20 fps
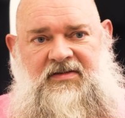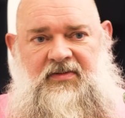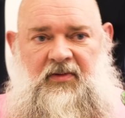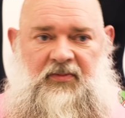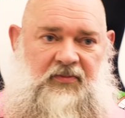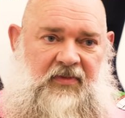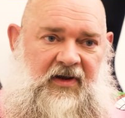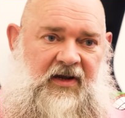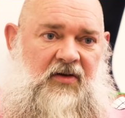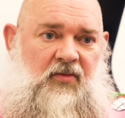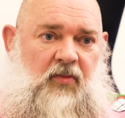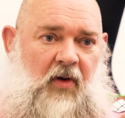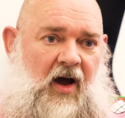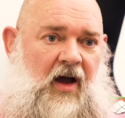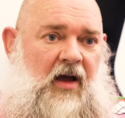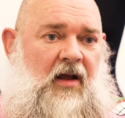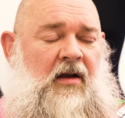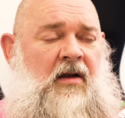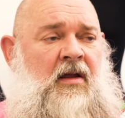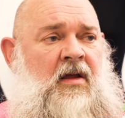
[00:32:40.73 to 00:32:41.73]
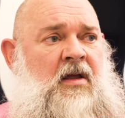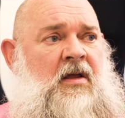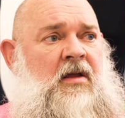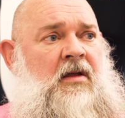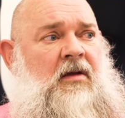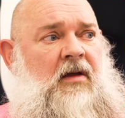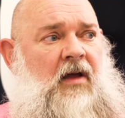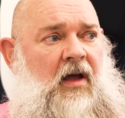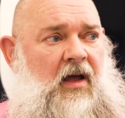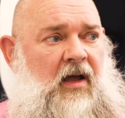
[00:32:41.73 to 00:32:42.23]
But meanwhile,
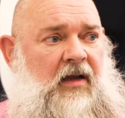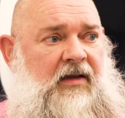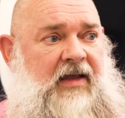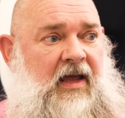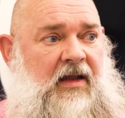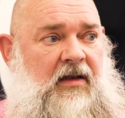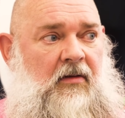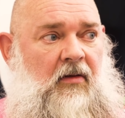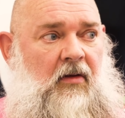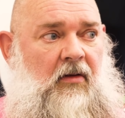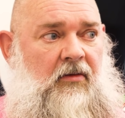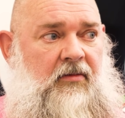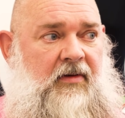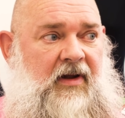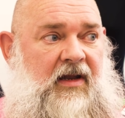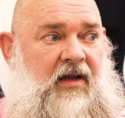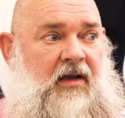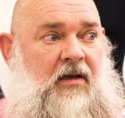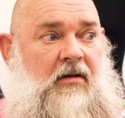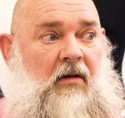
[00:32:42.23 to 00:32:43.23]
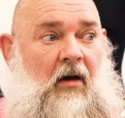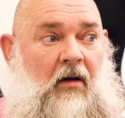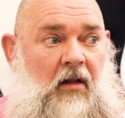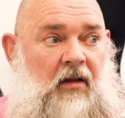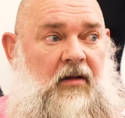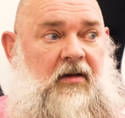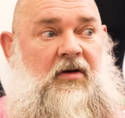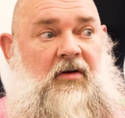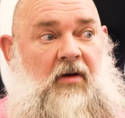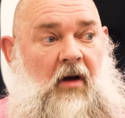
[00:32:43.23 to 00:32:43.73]
I can already call
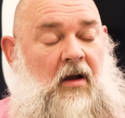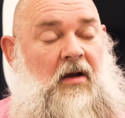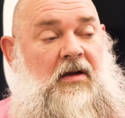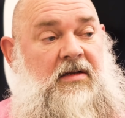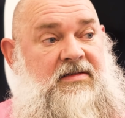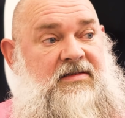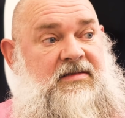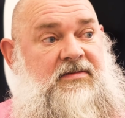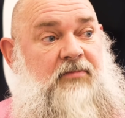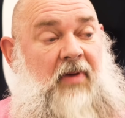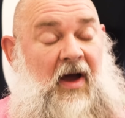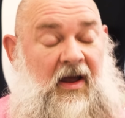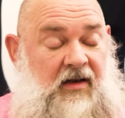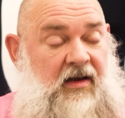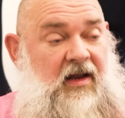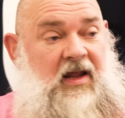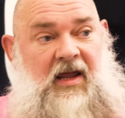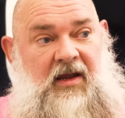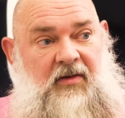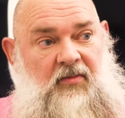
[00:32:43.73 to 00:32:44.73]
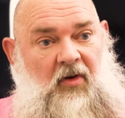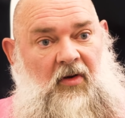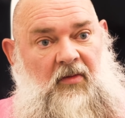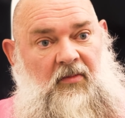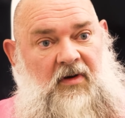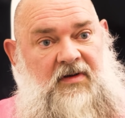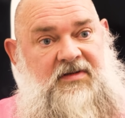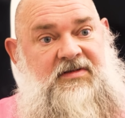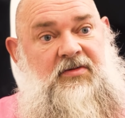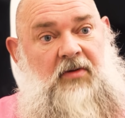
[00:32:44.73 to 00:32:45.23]
the colors by name
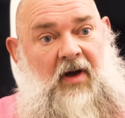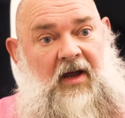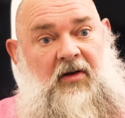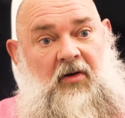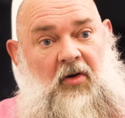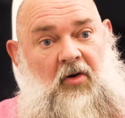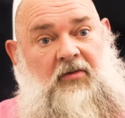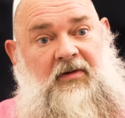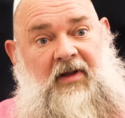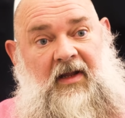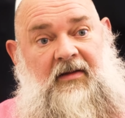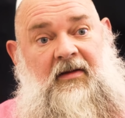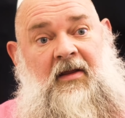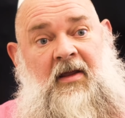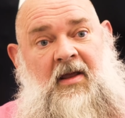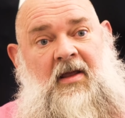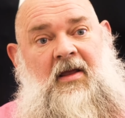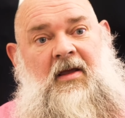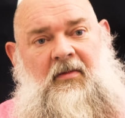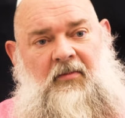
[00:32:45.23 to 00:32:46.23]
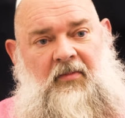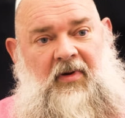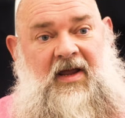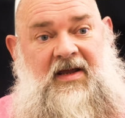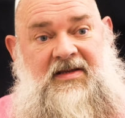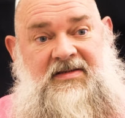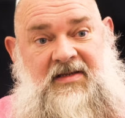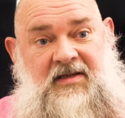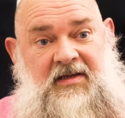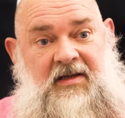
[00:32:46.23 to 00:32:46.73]
almost, so I know that
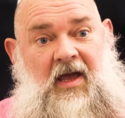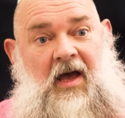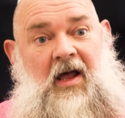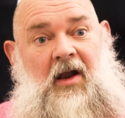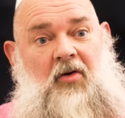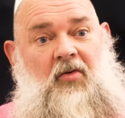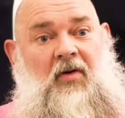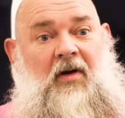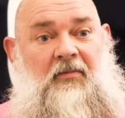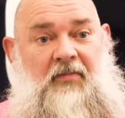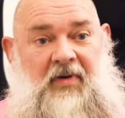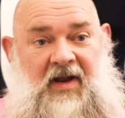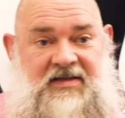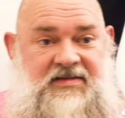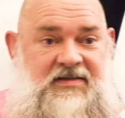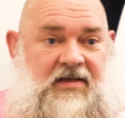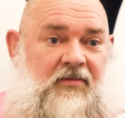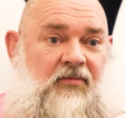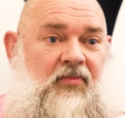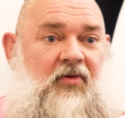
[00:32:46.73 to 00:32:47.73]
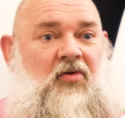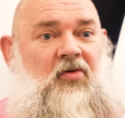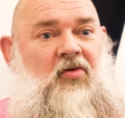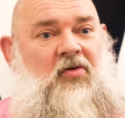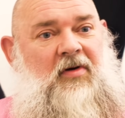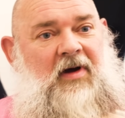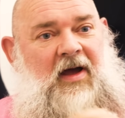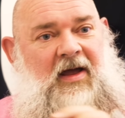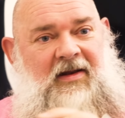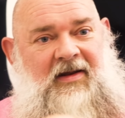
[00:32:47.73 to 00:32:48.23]
Blazing Yellow and Placid
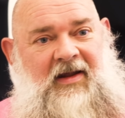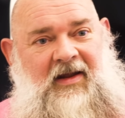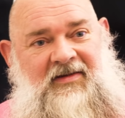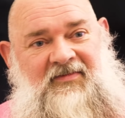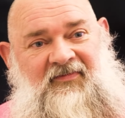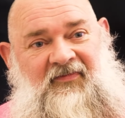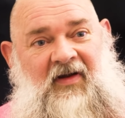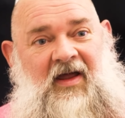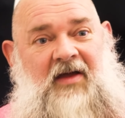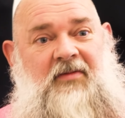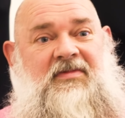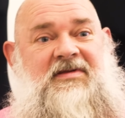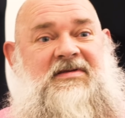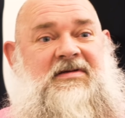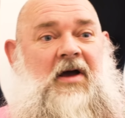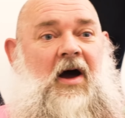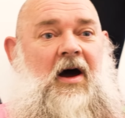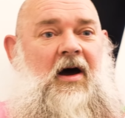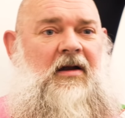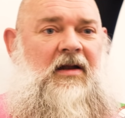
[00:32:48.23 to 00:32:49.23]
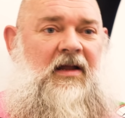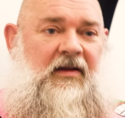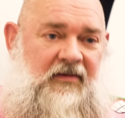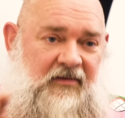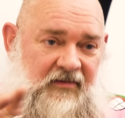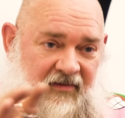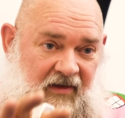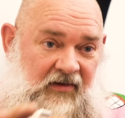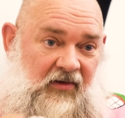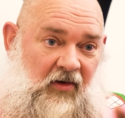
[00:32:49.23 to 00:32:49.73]
Blue and Flame
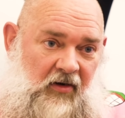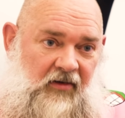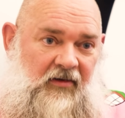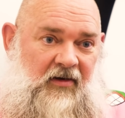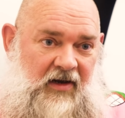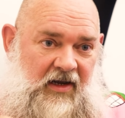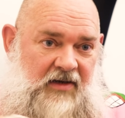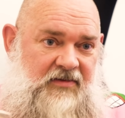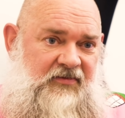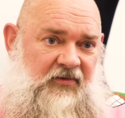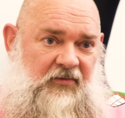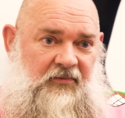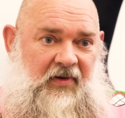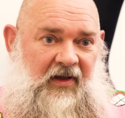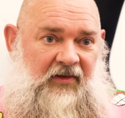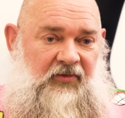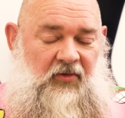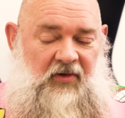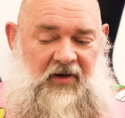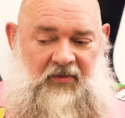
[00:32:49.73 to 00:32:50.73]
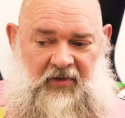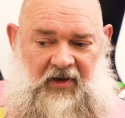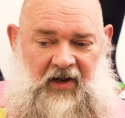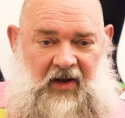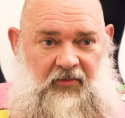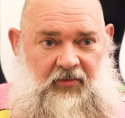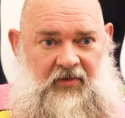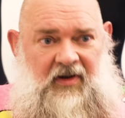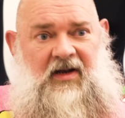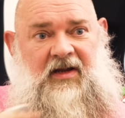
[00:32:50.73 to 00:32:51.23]
Scarlet, that are the names from Pantone, but I
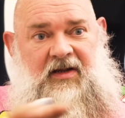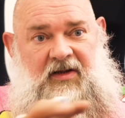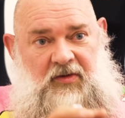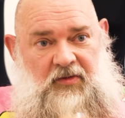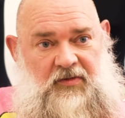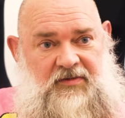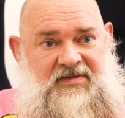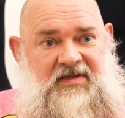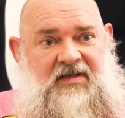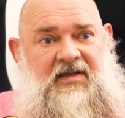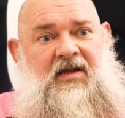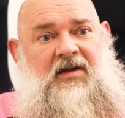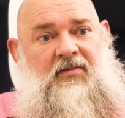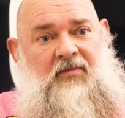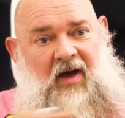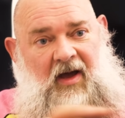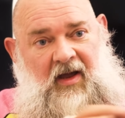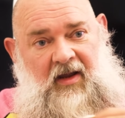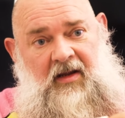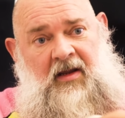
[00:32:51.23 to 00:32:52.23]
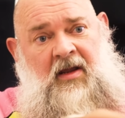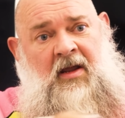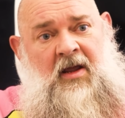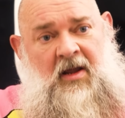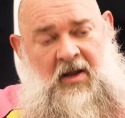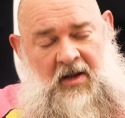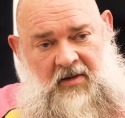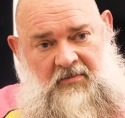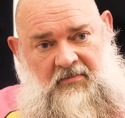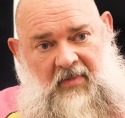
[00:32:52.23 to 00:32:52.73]
really use it in my
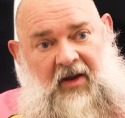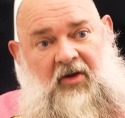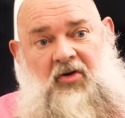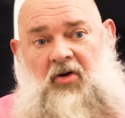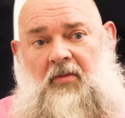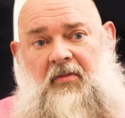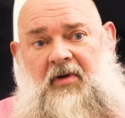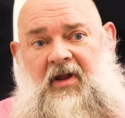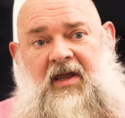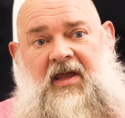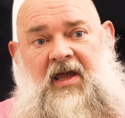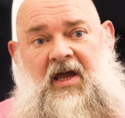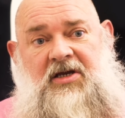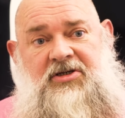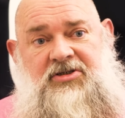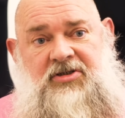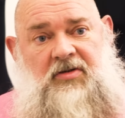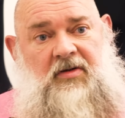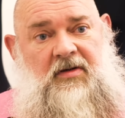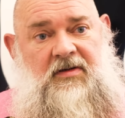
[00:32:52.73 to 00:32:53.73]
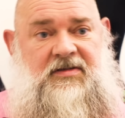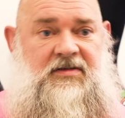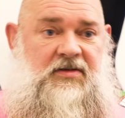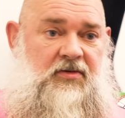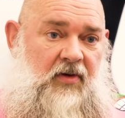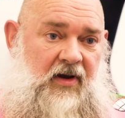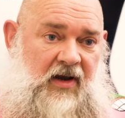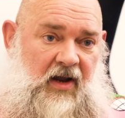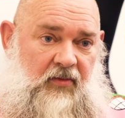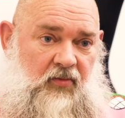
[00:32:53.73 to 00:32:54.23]
communication also
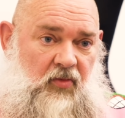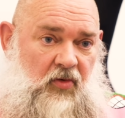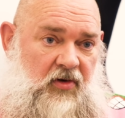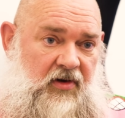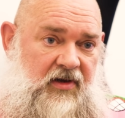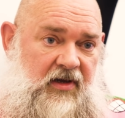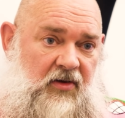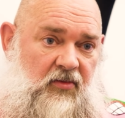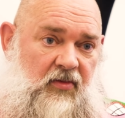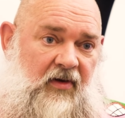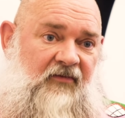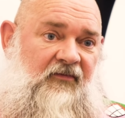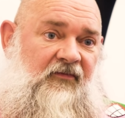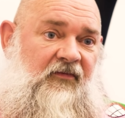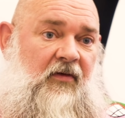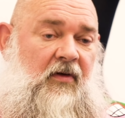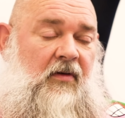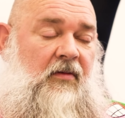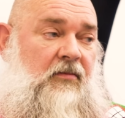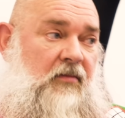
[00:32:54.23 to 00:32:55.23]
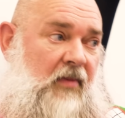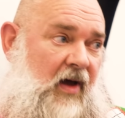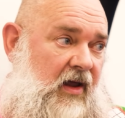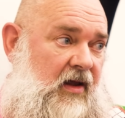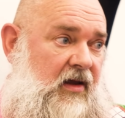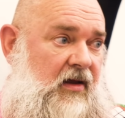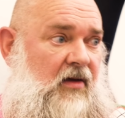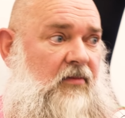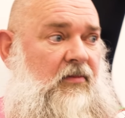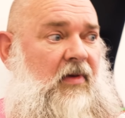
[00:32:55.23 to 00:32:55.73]
when I'm working, yeah, with my
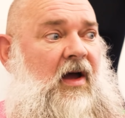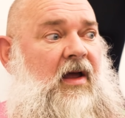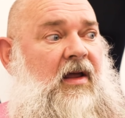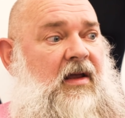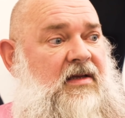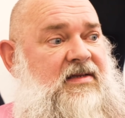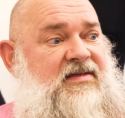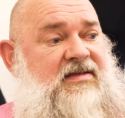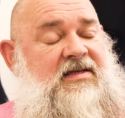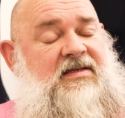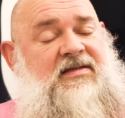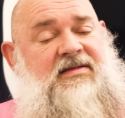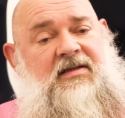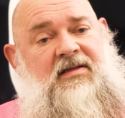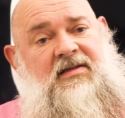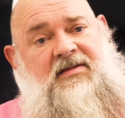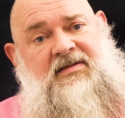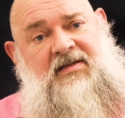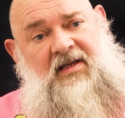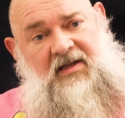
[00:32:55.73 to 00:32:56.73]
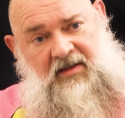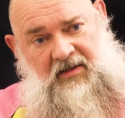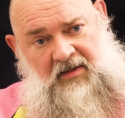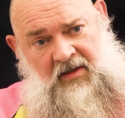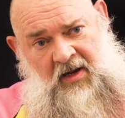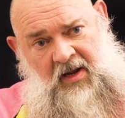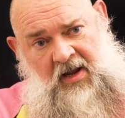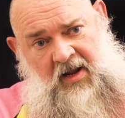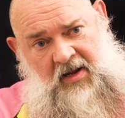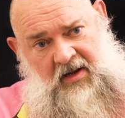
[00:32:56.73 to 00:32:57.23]
assistants, and
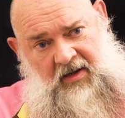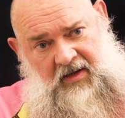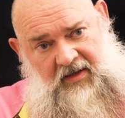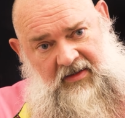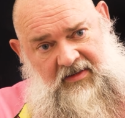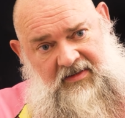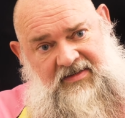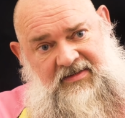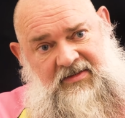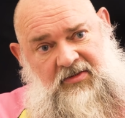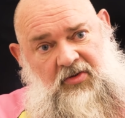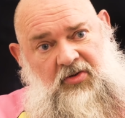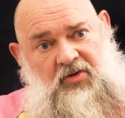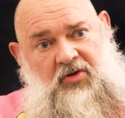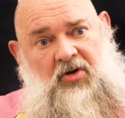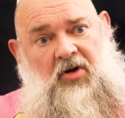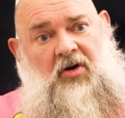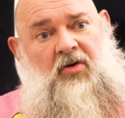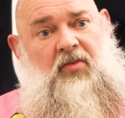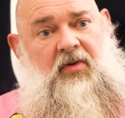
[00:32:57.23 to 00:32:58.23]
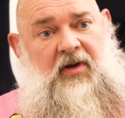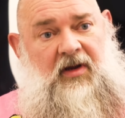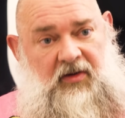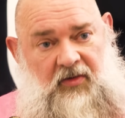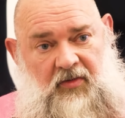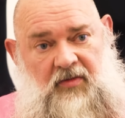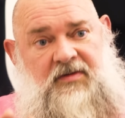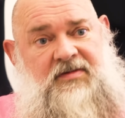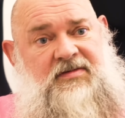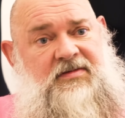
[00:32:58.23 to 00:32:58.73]
in the studio we
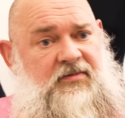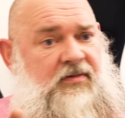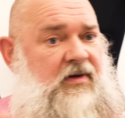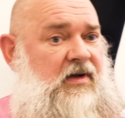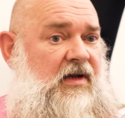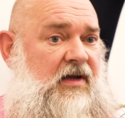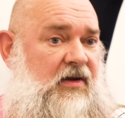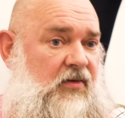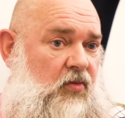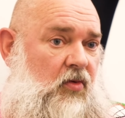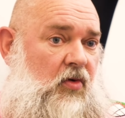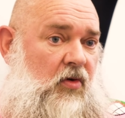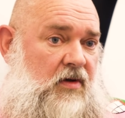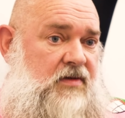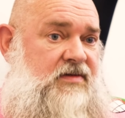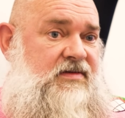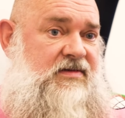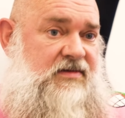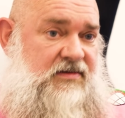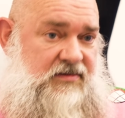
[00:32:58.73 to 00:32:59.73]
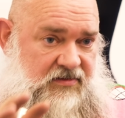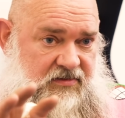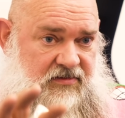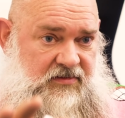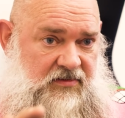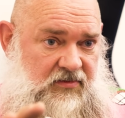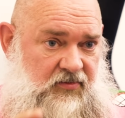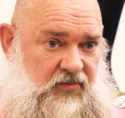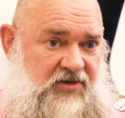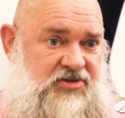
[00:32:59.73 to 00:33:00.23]
use really words
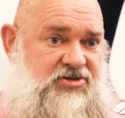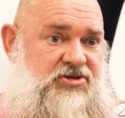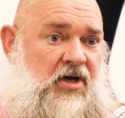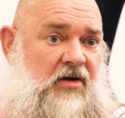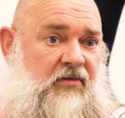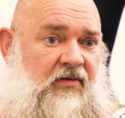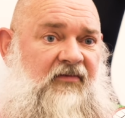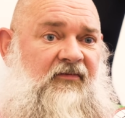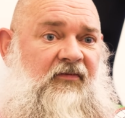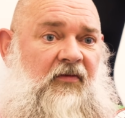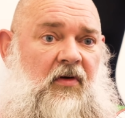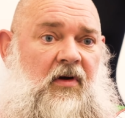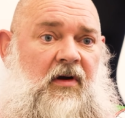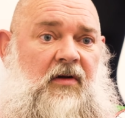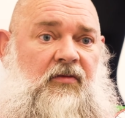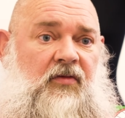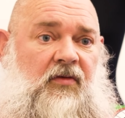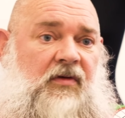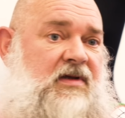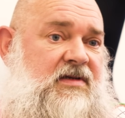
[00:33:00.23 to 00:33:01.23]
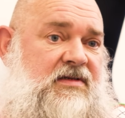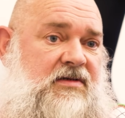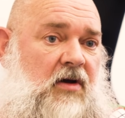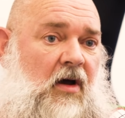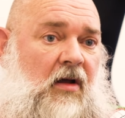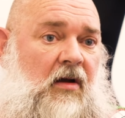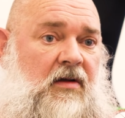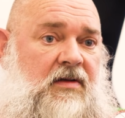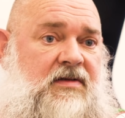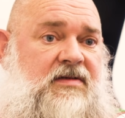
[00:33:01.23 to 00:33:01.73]
which are referring to these
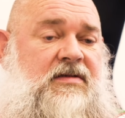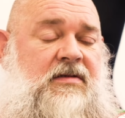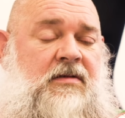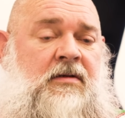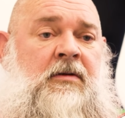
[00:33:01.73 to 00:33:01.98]
colors.